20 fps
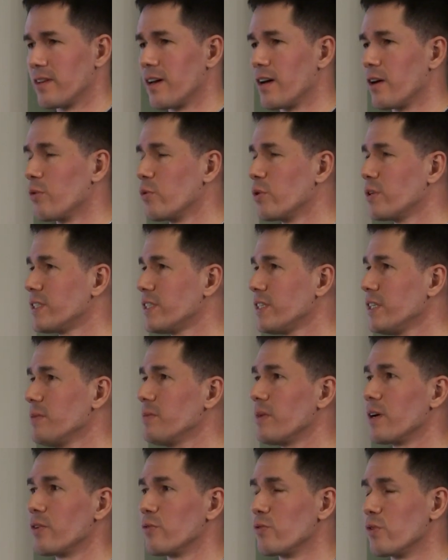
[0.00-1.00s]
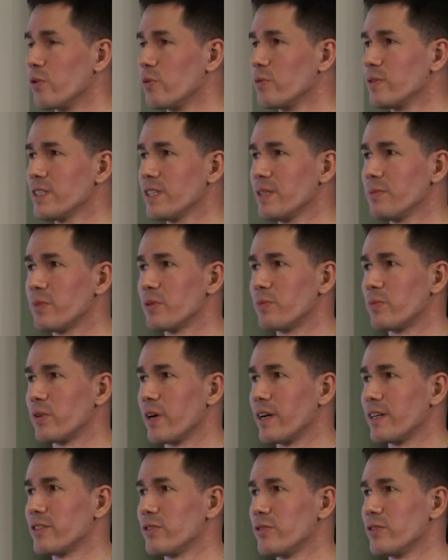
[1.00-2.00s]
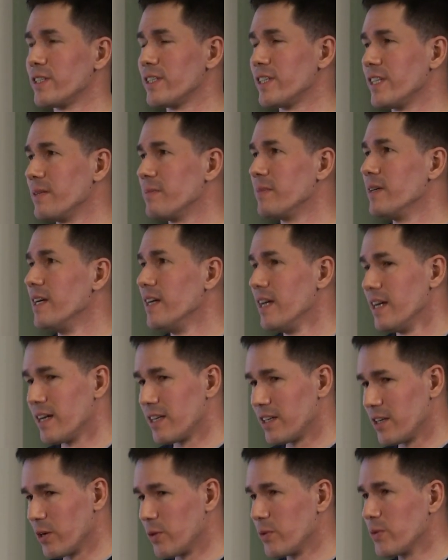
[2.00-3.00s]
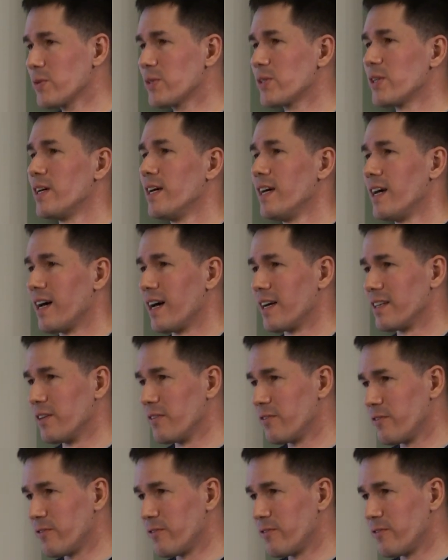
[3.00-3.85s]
our team, our own team, proprietary team, knows at the